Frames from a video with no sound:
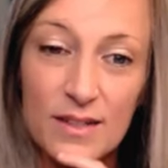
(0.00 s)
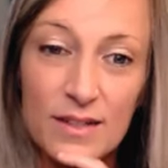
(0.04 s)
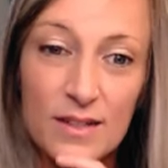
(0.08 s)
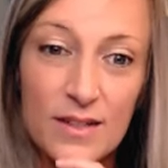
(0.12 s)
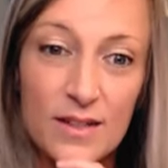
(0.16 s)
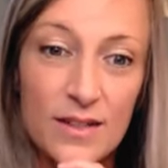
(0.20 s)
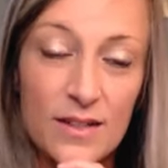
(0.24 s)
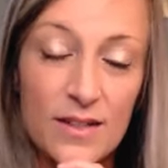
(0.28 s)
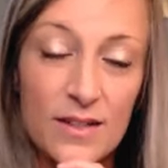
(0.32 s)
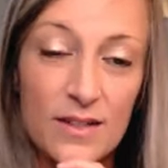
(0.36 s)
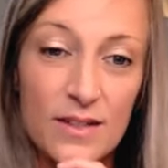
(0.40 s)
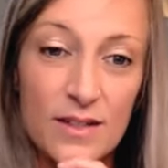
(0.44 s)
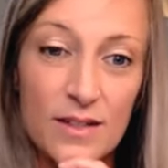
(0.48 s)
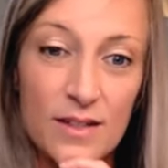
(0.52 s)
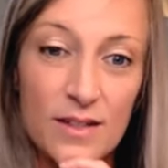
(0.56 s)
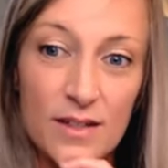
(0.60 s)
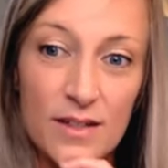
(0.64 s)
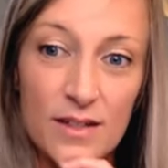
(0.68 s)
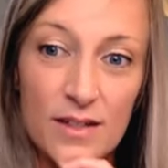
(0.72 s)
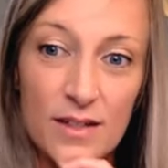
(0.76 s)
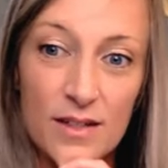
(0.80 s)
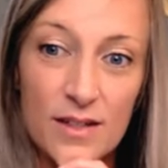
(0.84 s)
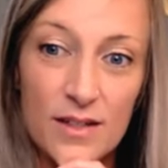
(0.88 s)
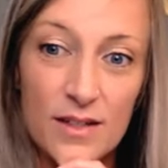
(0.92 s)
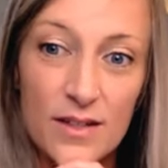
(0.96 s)

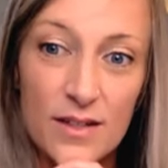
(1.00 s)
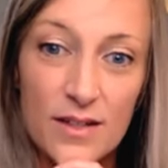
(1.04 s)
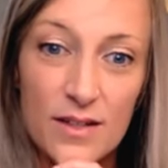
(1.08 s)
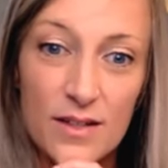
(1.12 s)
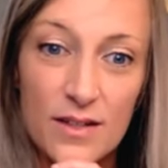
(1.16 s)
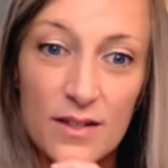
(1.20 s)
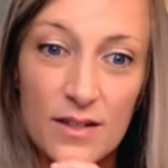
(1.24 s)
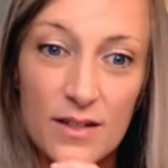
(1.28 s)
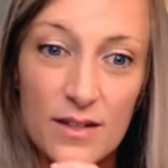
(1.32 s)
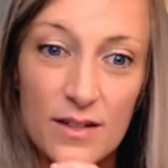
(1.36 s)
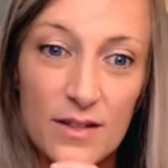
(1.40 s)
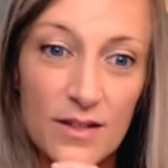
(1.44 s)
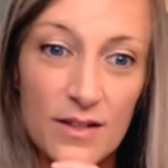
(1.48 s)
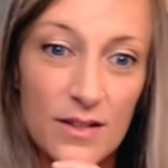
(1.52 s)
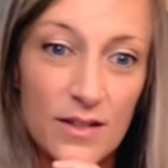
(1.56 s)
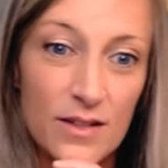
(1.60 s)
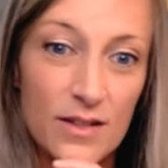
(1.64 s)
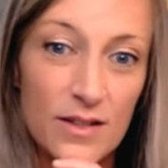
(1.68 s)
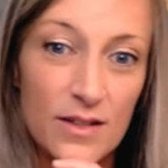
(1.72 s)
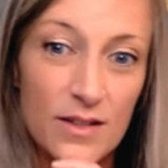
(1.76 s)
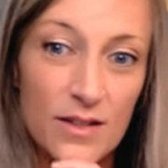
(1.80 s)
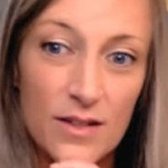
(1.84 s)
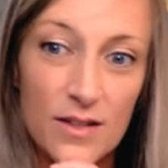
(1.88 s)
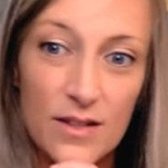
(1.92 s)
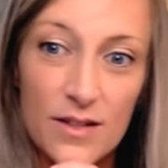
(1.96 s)

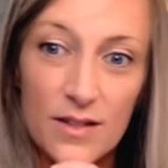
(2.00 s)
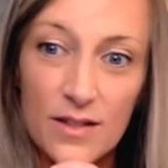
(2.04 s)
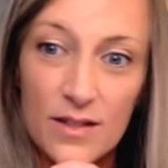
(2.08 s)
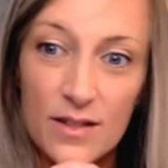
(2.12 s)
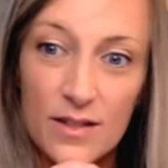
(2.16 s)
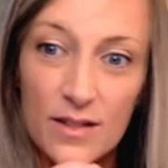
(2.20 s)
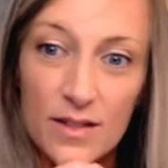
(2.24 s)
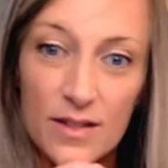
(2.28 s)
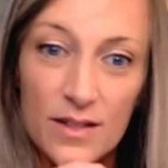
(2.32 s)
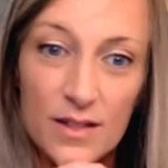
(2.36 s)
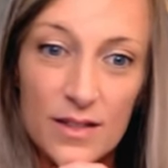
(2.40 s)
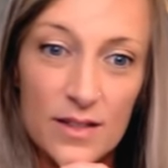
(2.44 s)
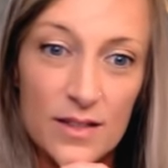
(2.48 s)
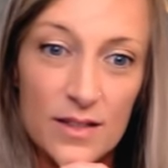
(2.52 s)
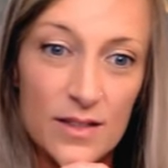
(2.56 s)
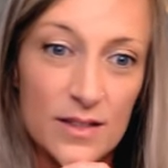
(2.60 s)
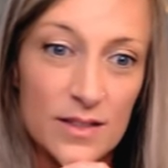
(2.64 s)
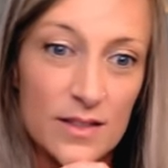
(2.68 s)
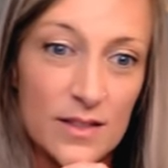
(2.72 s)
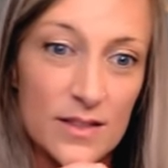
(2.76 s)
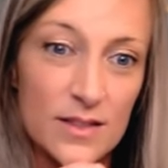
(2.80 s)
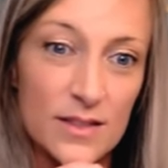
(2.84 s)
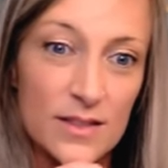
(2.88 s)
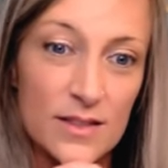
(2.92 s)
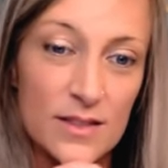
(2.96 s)

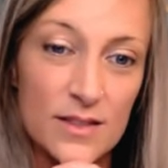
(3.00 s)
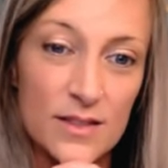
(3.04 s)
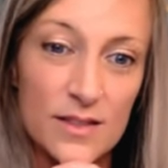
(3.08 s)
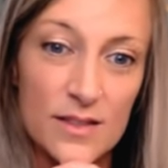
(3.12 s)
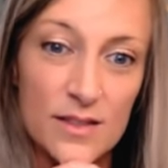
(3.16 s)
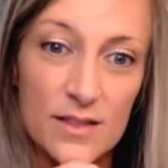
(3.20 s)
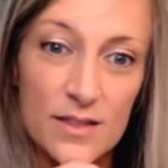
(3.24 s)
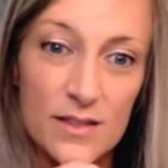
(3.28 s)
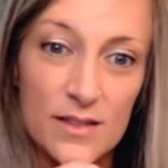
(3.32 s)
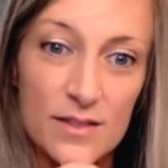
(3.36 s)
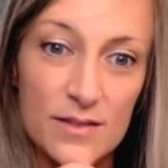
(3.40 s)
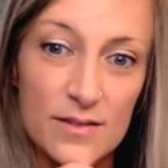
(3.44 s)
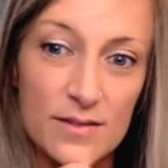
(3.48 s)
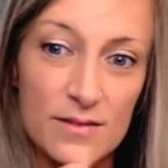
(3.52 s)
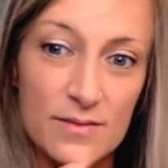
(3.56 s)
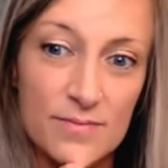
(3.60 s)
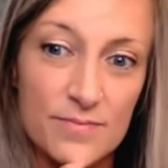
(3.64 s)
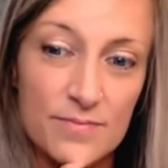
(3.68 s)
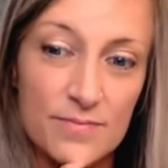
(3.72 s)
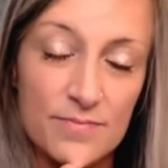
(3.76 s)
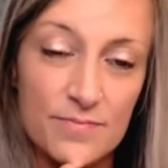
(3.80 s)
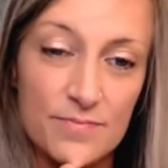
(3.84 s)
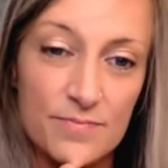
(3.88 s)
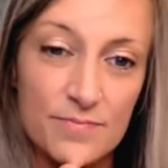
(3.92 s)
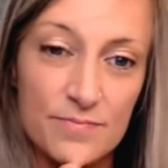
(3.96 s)

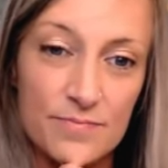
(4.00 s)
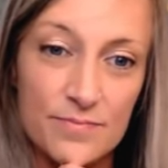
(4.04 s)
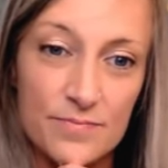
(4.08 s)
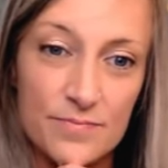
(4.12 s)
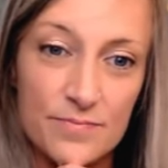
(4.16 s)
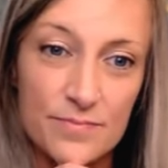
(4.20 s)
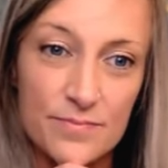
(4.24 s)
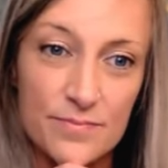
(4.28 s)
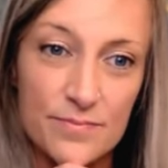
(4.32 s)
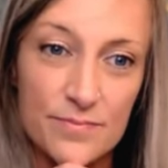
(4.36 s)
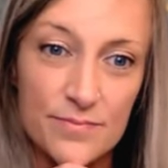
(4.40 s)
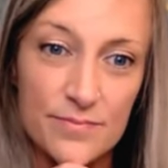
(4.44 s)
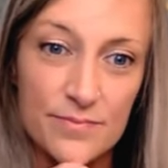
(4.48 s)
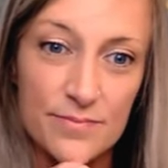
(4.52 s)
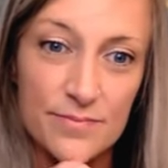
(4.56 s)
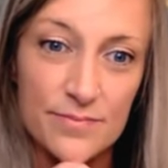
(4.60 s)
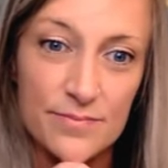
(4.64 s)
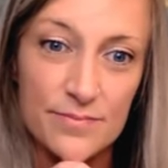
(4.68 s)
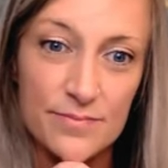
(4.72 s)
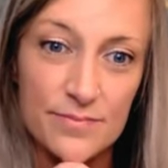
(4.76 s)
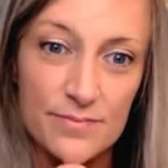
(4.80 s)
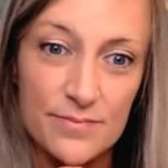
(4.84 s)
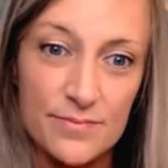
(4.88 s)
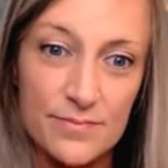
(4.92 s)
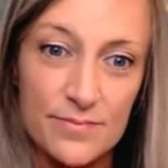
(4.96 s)

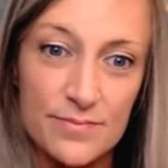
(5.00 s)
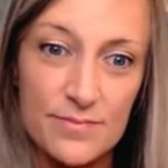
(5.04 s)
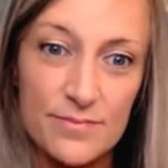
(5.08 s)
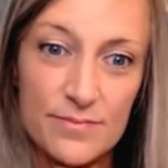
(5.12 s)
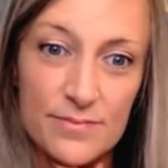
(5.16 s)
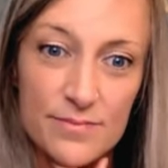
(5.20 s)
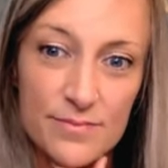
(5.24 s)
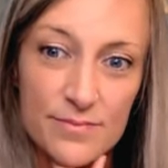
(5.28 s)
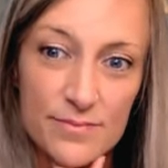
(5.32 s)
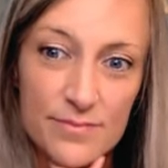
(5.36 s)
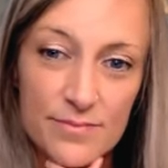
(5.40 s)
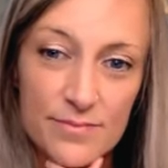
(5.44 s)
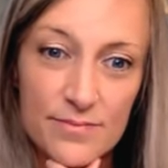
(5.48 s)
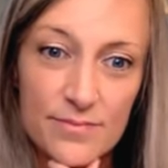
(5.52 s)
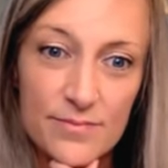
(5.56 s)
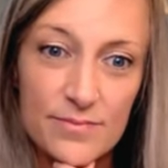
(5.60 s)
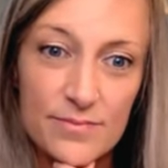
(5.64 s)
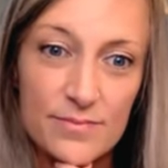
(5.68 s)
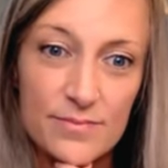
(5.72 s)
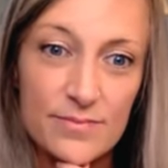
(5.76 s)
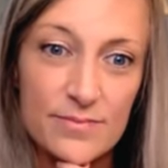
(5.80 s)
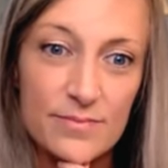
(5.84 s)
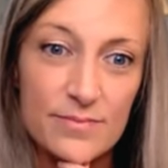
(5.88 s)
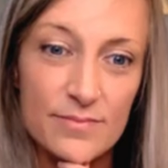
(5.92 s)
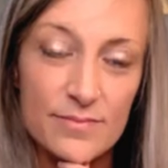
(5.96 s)

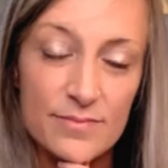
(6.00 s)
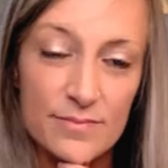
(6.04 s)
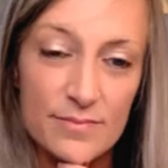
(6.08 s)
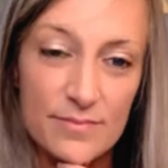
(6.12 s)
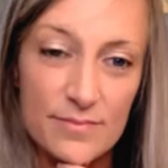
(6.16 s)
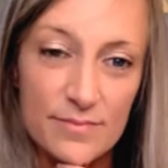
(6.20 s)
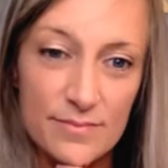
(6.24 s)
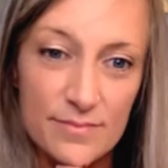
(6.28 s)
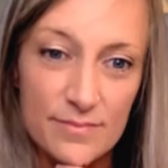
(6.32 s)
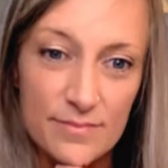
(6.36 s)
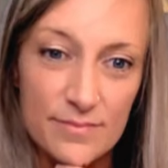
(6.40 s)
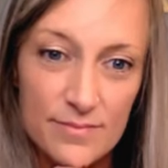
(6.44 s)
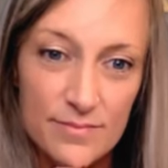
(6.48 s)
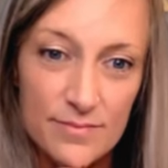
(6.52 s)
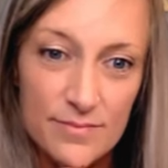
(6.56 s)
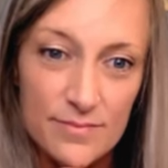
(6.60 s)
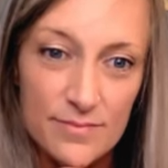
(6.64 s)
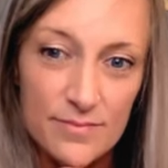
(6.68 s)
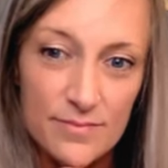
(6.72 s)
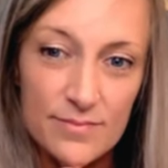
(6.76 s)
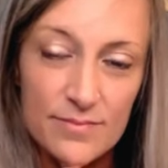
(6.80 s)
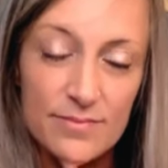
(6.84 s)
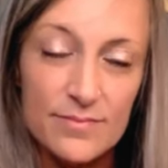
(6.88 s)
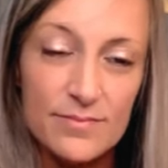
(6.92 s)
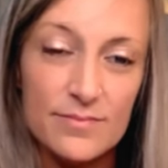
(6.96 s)

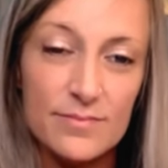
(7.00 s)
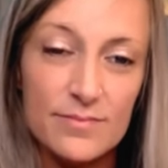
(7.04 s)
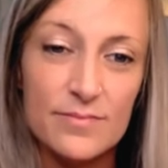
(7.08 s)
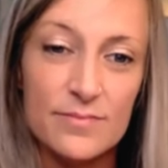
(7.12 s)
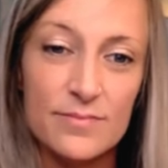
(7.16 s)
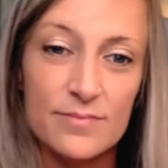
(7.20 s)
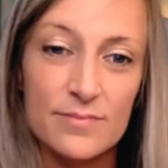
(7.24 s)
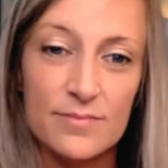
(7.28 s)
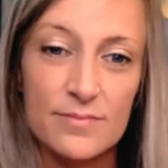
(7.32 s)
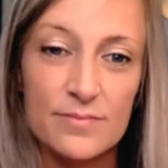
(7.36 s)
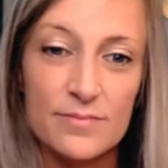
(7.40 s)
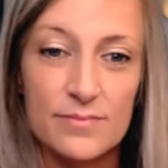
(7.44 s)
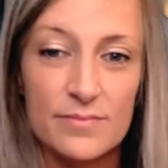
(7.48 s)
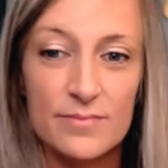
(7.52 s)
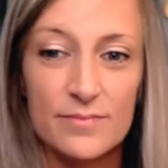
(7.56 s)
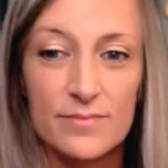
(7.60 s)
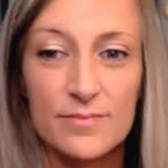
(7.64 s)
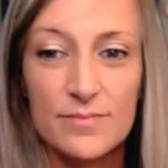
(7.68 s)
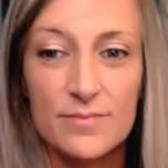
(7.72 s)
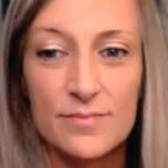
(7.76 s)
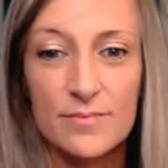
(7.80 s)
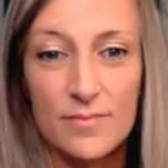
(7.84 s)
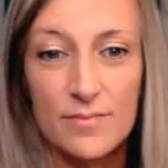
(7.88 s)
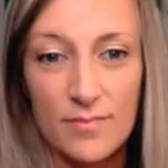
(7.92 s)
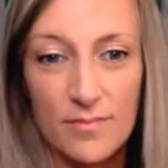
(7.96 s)
This person isn't speaking.